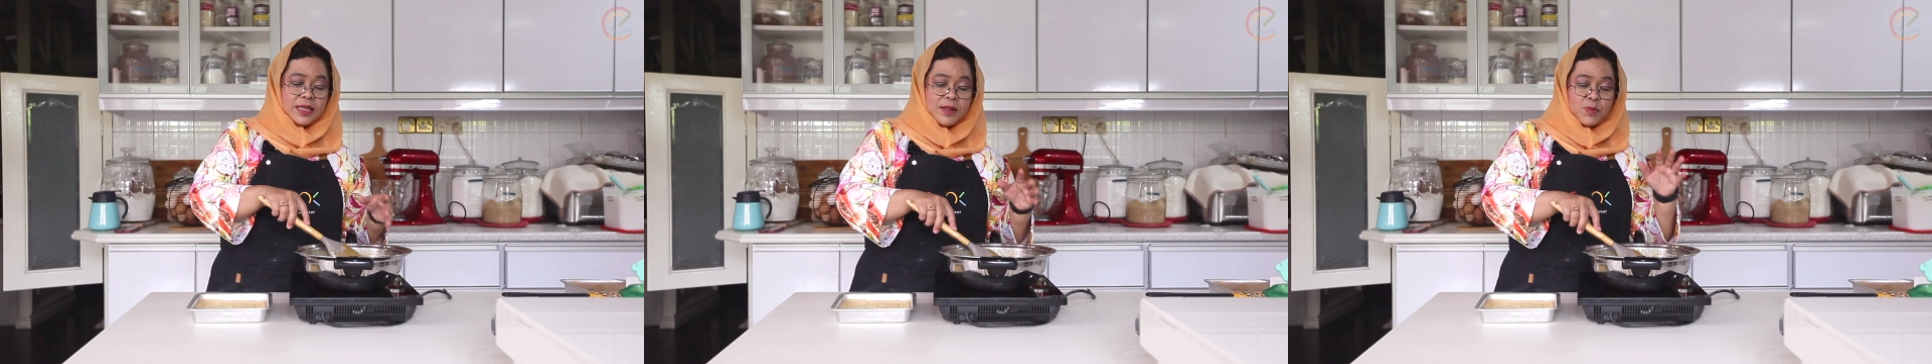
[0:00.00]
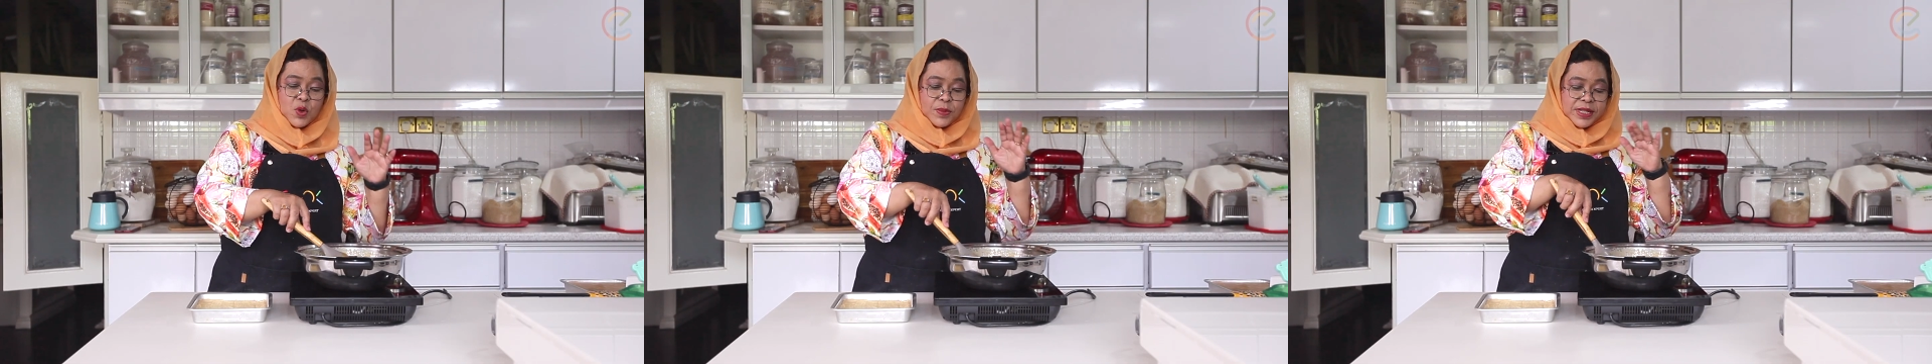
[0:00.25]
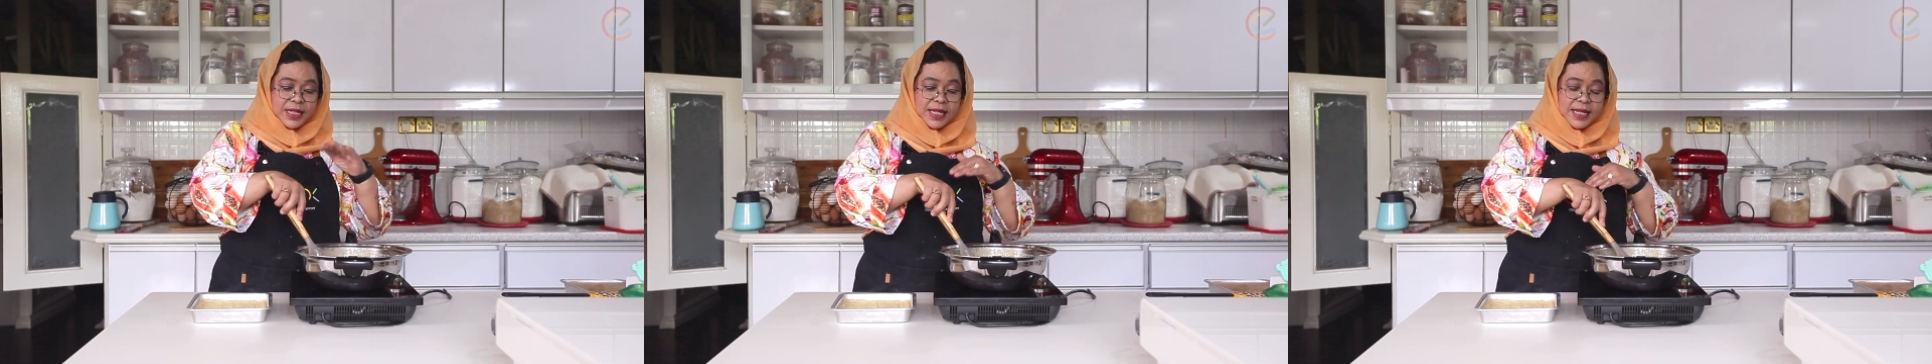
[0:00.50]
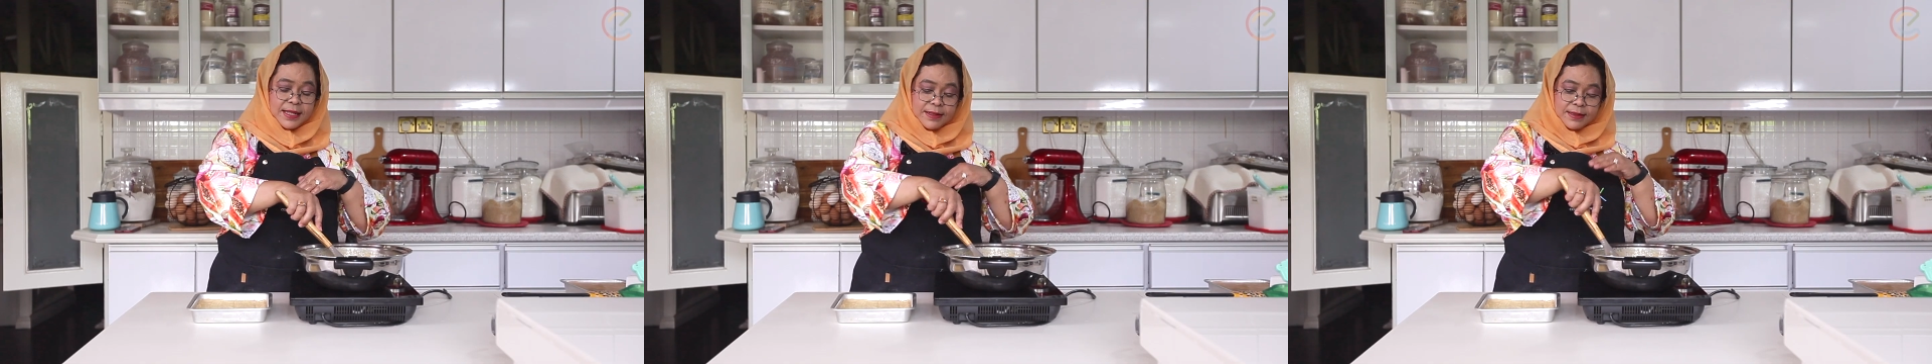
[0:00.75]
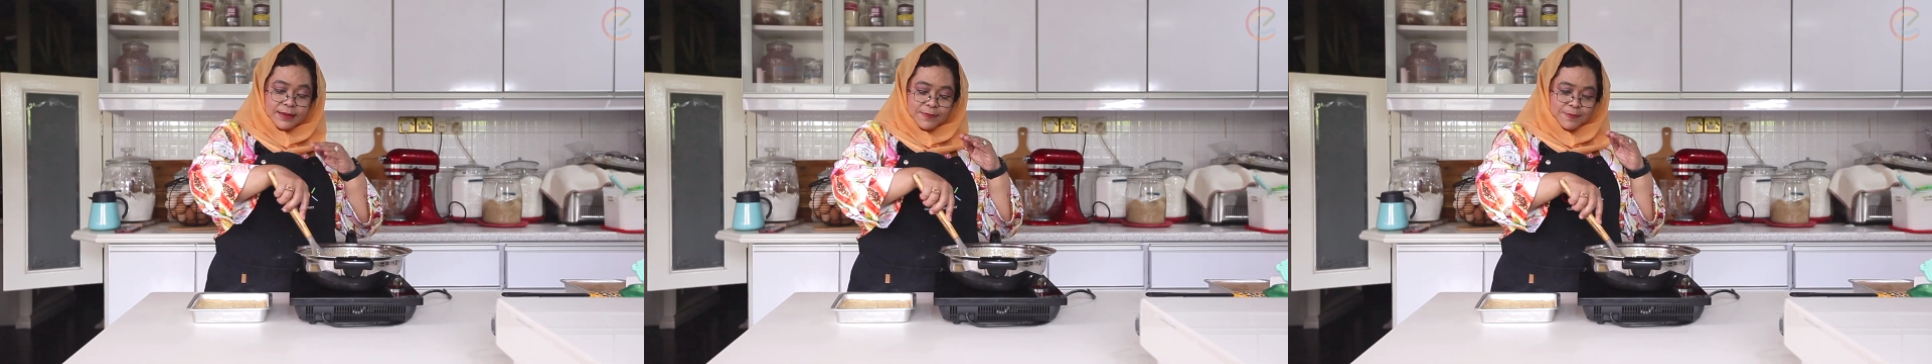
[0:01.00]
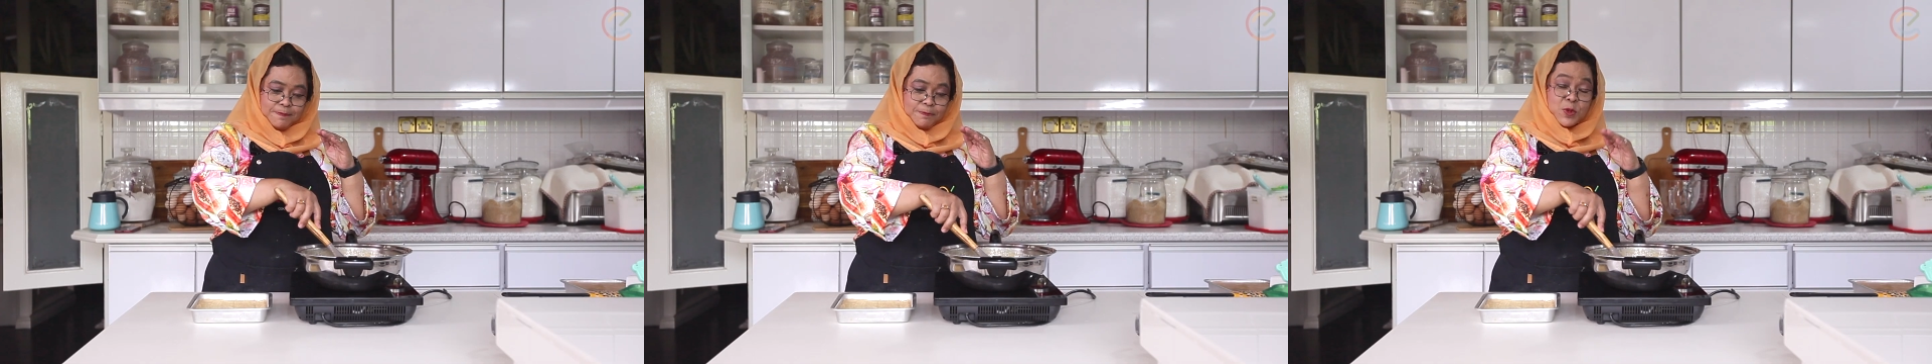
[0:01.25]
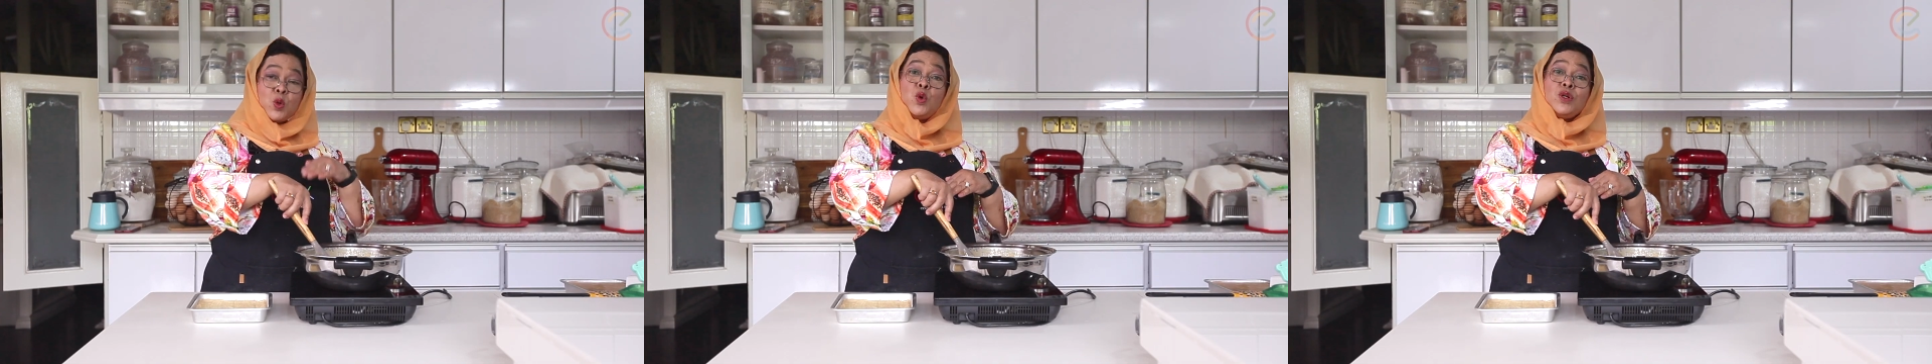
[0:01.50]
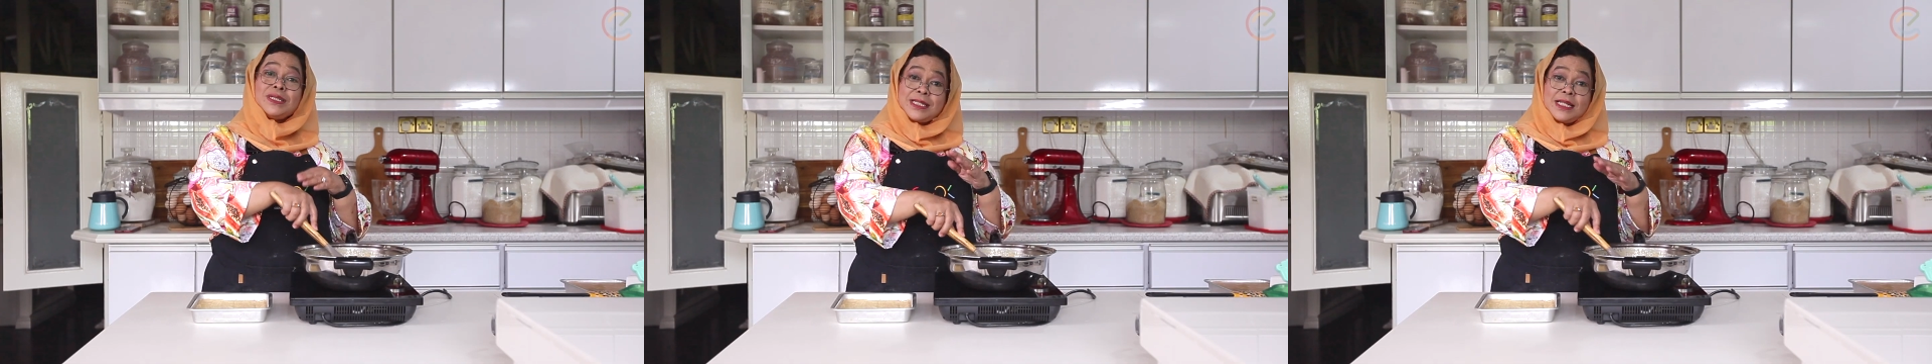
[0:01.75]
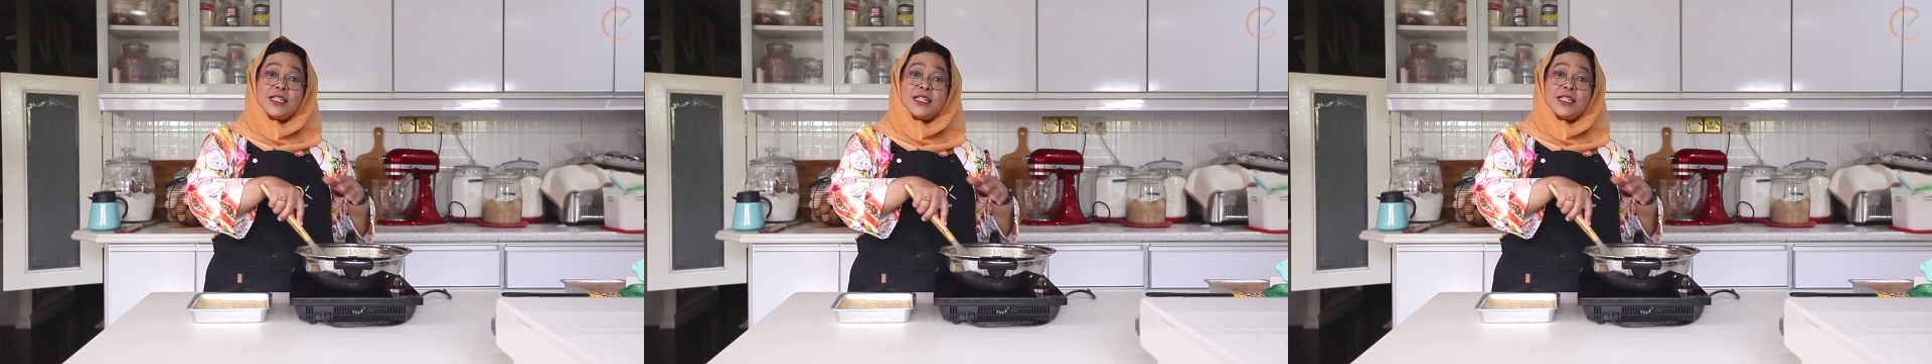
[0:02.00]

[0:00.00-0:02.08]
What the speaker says: The moment it cools,